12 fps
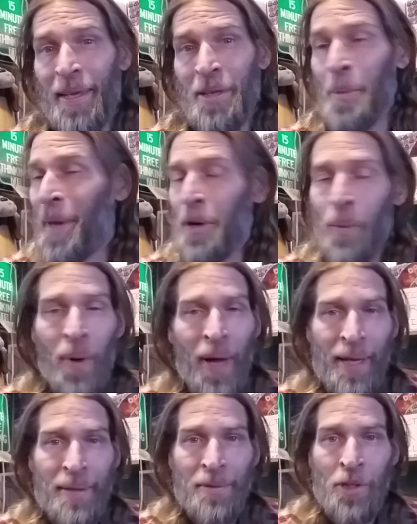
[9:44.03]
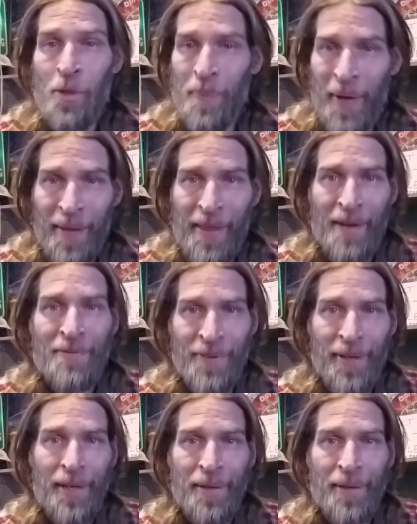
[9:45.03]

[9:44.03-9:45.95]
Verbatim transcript: No matter what, you pay that fee.